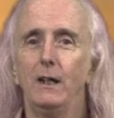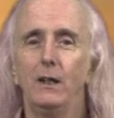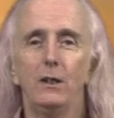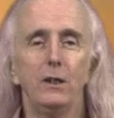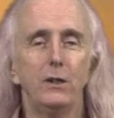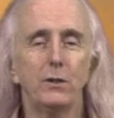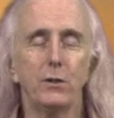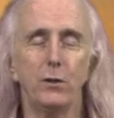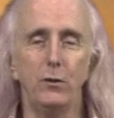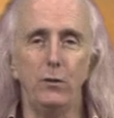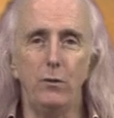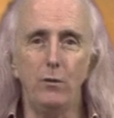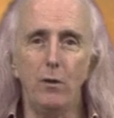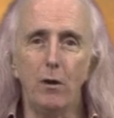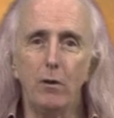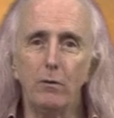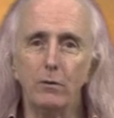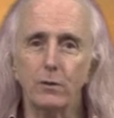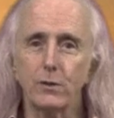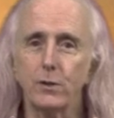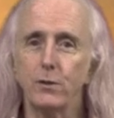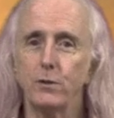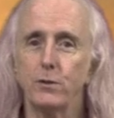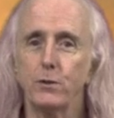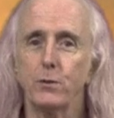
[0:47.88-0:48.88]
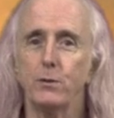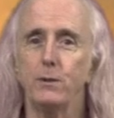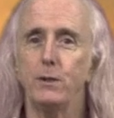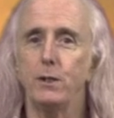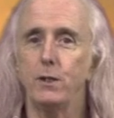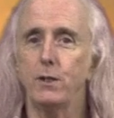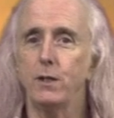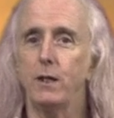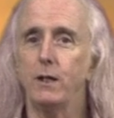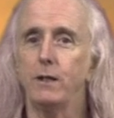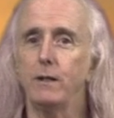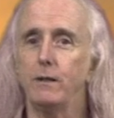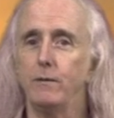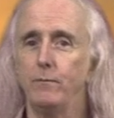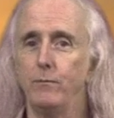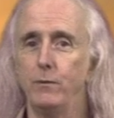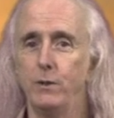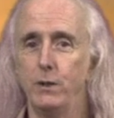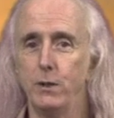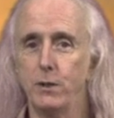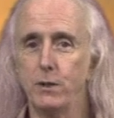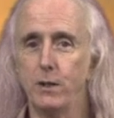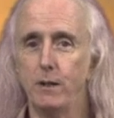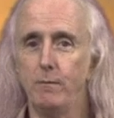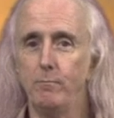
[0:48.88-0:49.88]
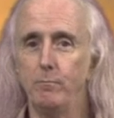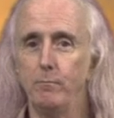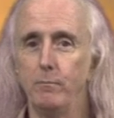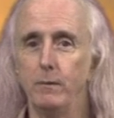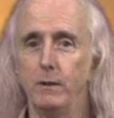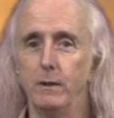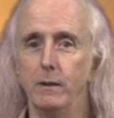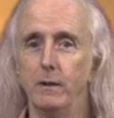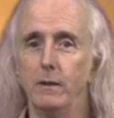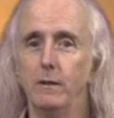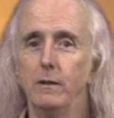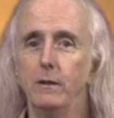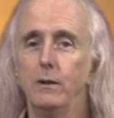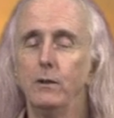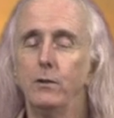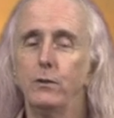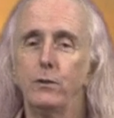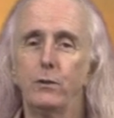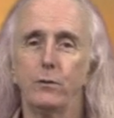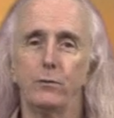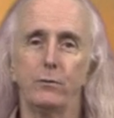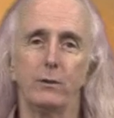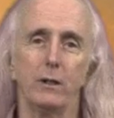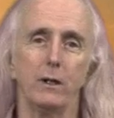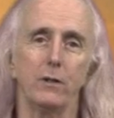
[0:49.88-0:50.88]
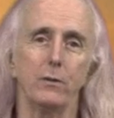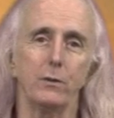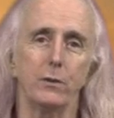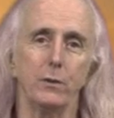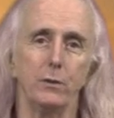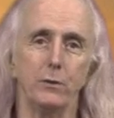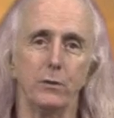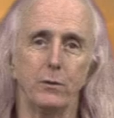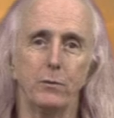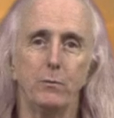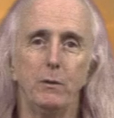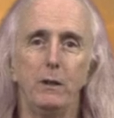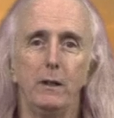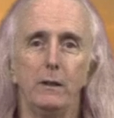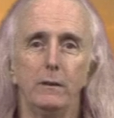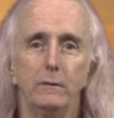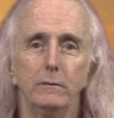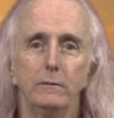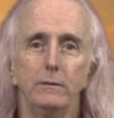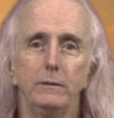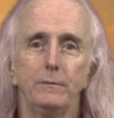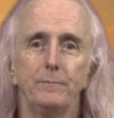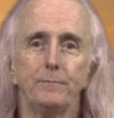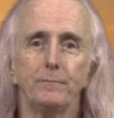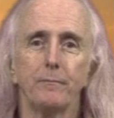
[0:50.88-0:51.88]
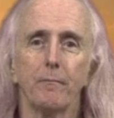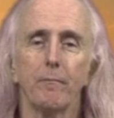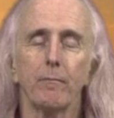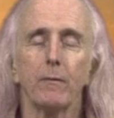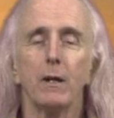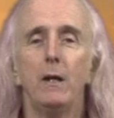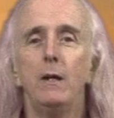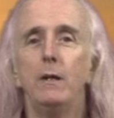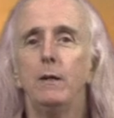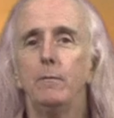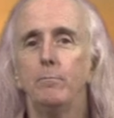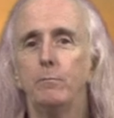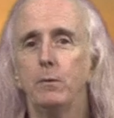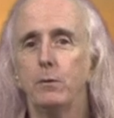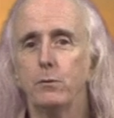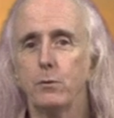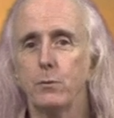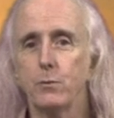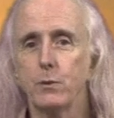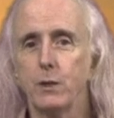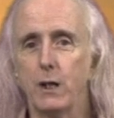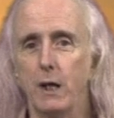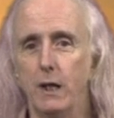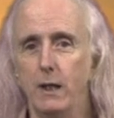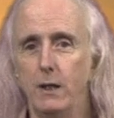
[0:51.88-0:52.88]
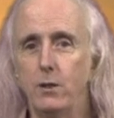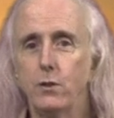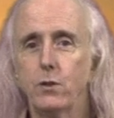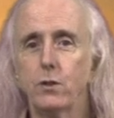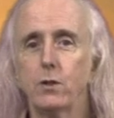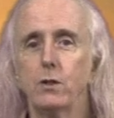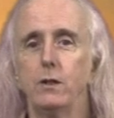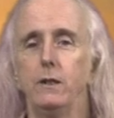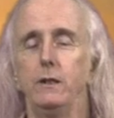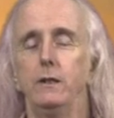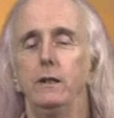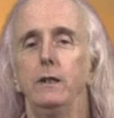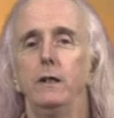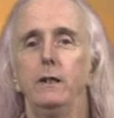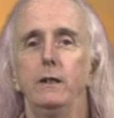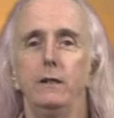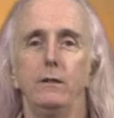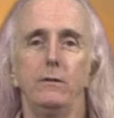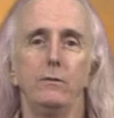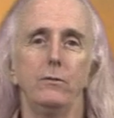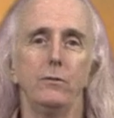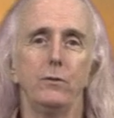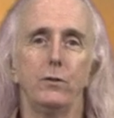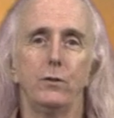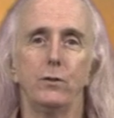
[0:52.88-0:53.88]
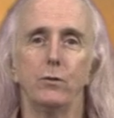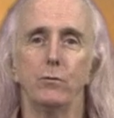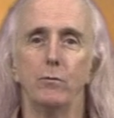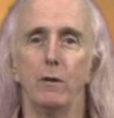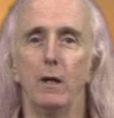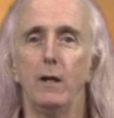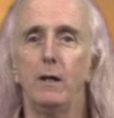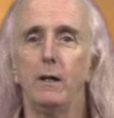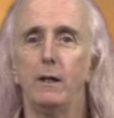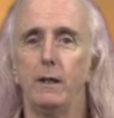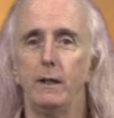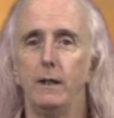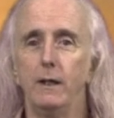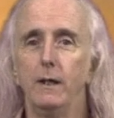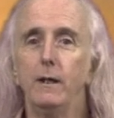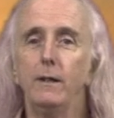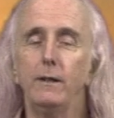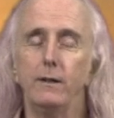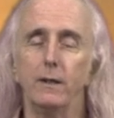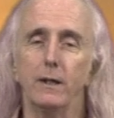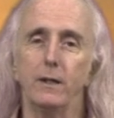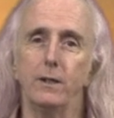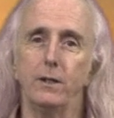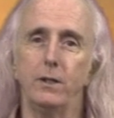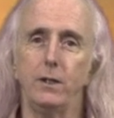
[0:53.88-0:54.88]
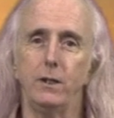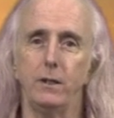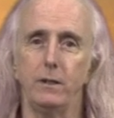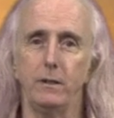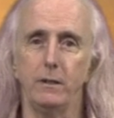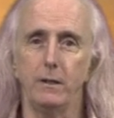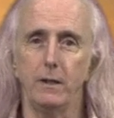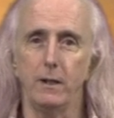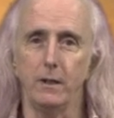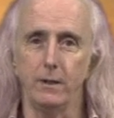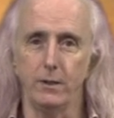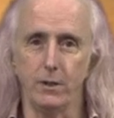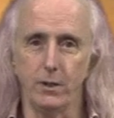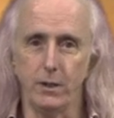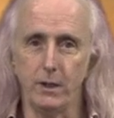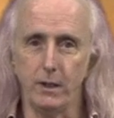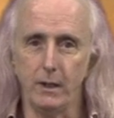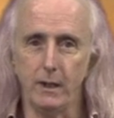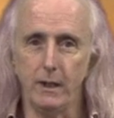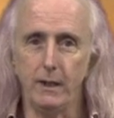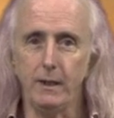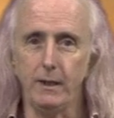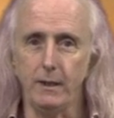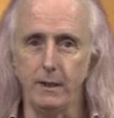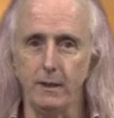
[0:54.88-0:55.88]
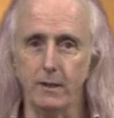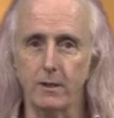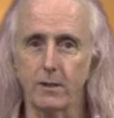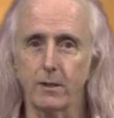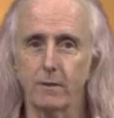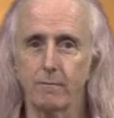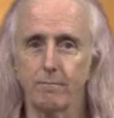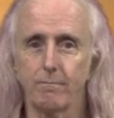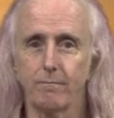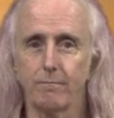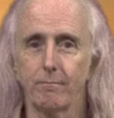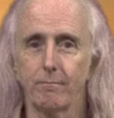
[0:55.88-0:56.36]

is not the 22nd of December 2012, but was actually in July 1998.